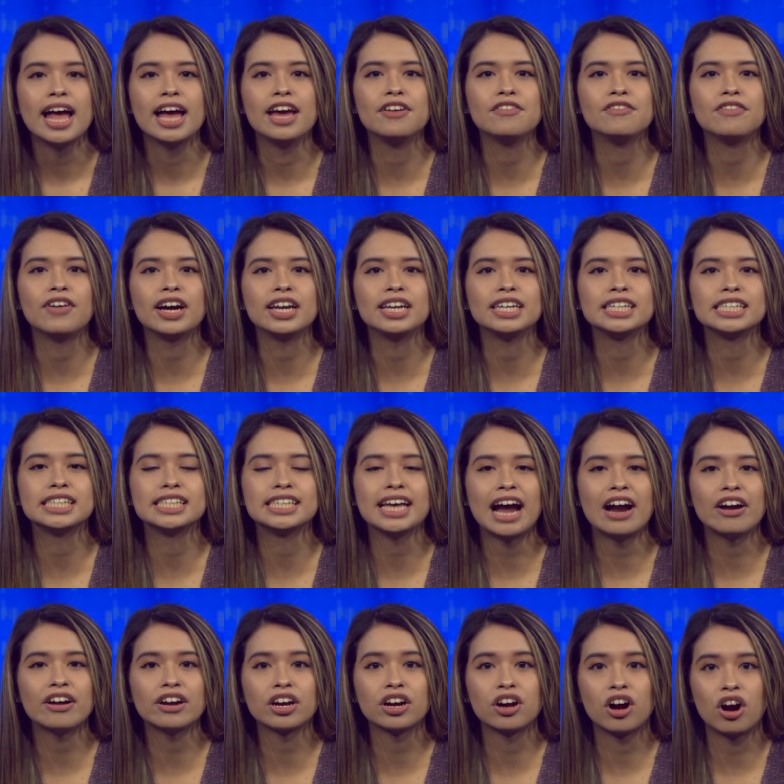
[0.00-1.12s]
invited
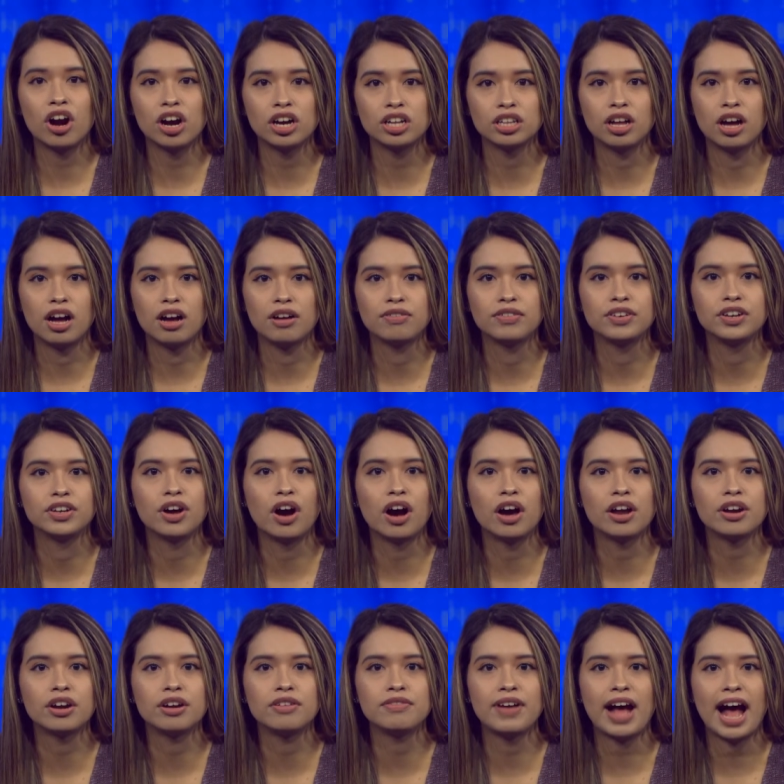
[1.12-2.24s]
Sarah Karloff,
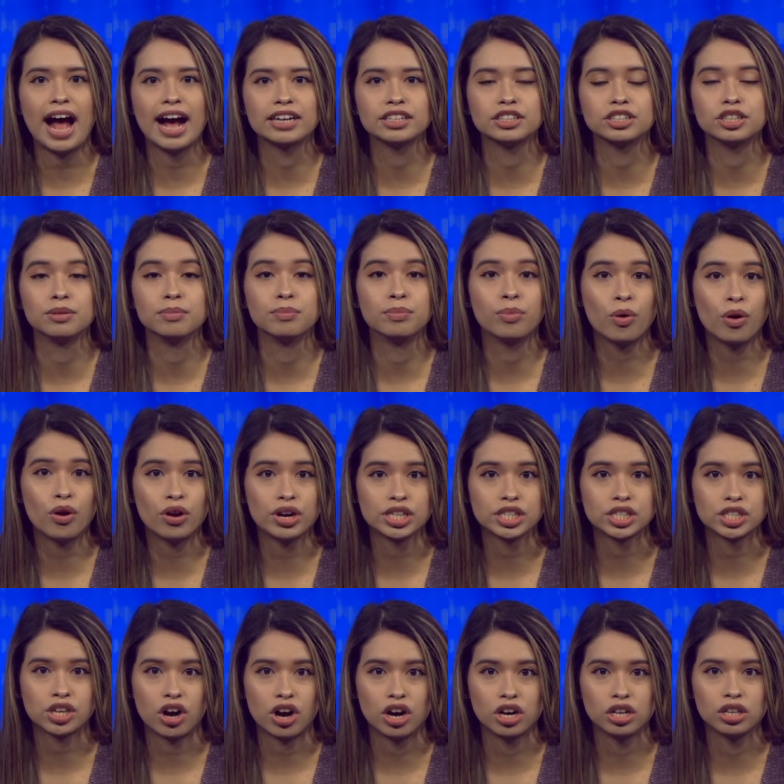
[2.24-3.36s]
daughter of actor
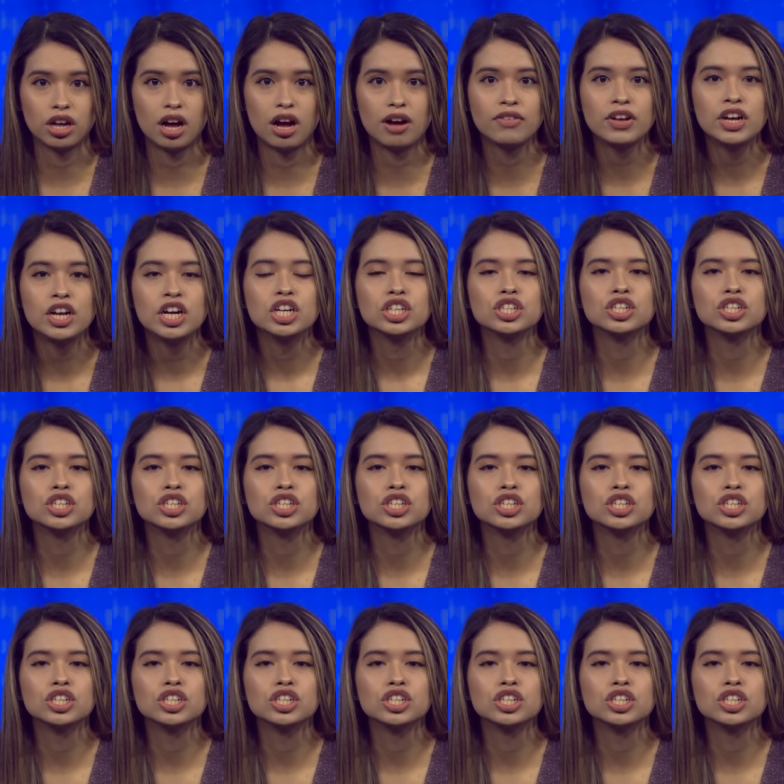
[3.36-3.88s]
Boris Karloff,